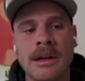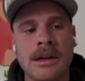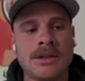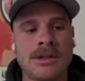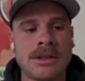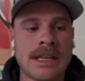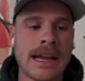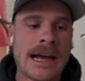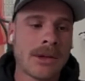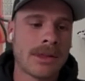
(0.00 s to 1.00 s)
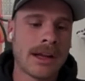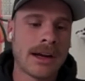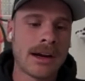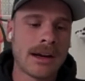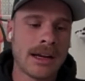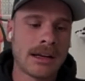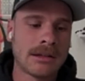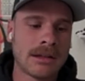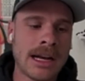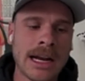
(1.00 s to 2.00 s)
stay out there.
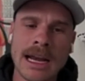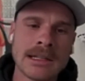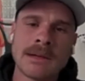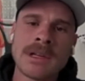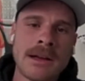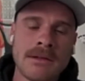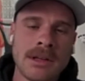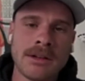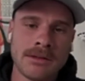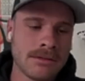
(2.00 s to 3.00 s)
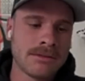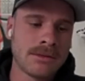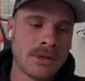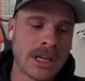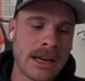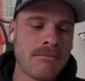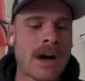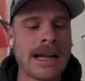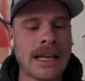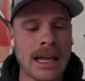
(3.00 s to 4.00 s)
And again, sometimes like look at
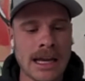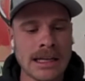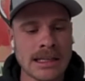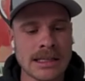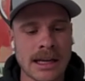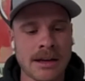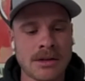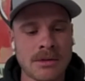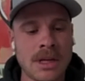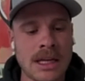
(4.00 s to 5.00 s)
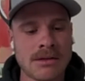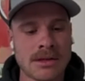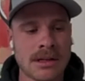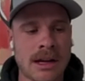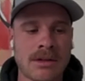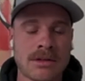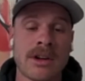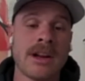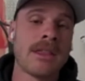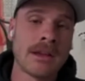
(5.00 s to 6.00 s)
my case, it's like to me is I was
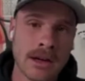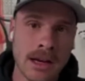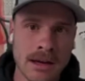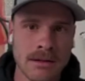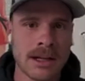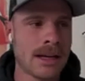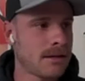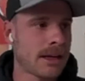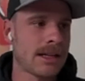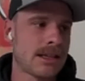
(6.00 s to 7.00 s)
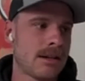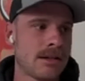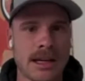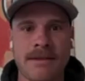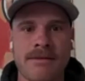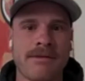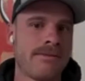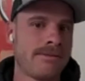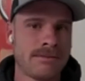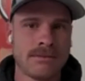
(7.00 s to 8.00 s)
already 30. Again, like I said earlier, I have
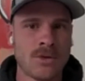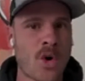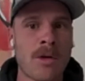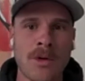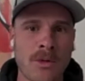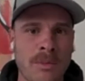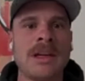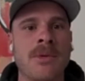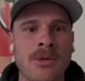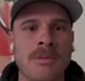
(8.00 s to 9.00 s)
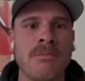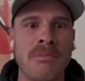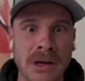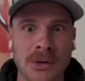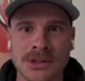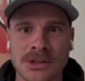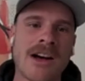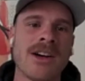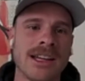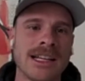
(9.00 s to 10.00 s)
normal people bills
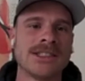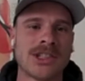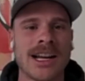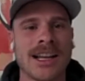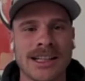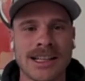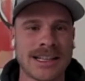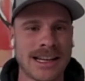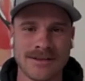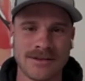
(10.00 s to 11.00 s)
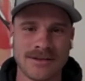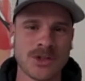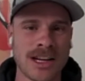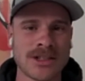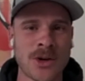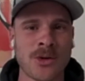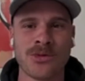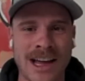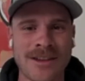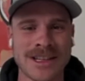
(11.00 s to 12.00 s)
nowadays, right? Like and you guys know
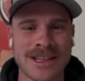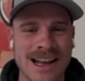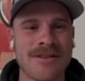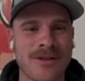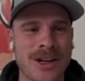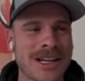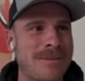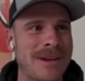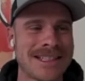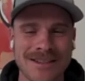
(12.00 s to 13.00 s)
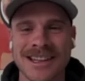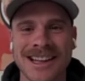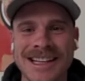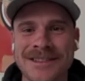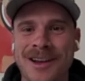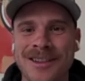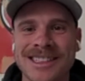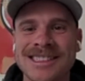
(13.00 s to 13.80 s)
life has gotten very expensive in the last 5 years.